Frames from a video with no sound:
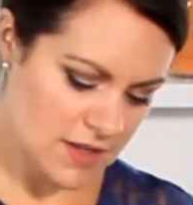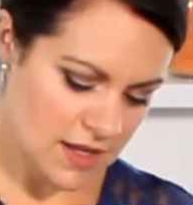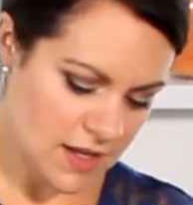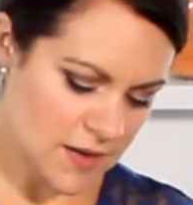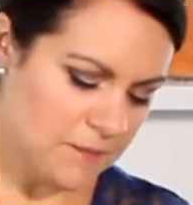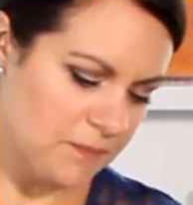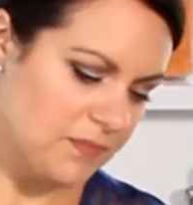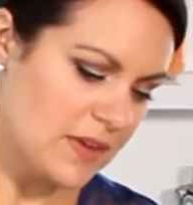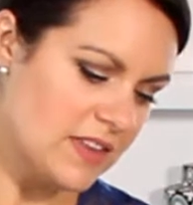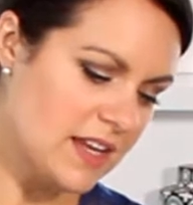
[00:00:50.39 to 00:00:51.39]

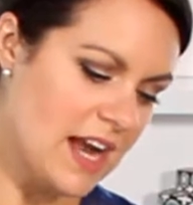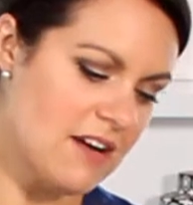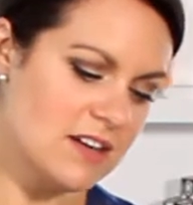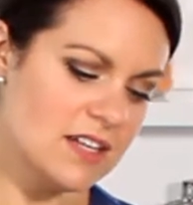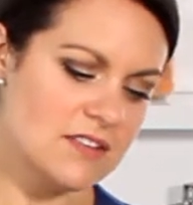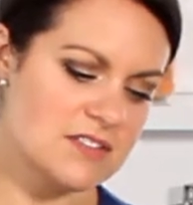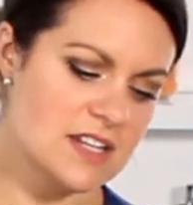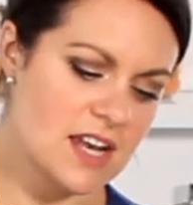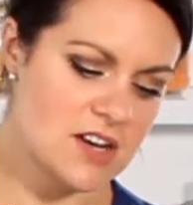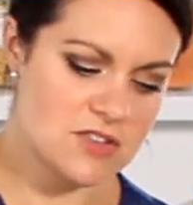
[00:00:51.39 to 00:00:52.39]
The carrot gives a
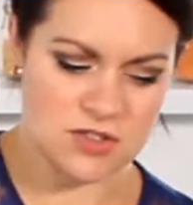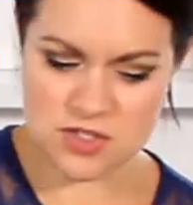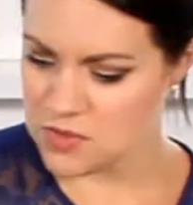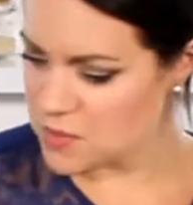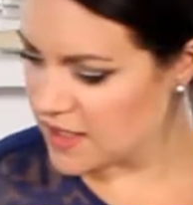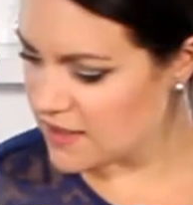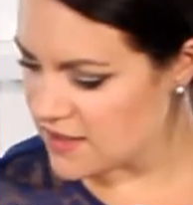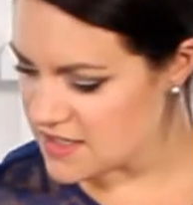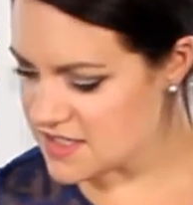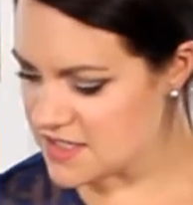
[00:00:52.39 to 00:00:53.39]
natural
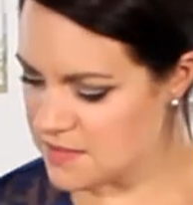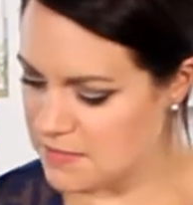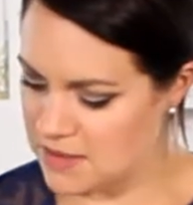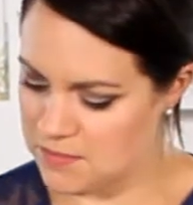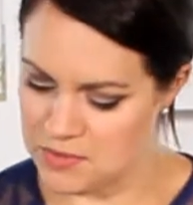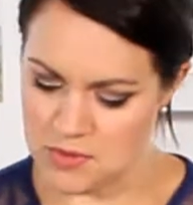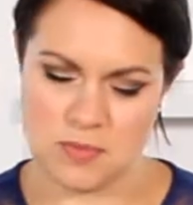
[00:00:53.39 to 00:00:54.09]
sweetness to the meatball,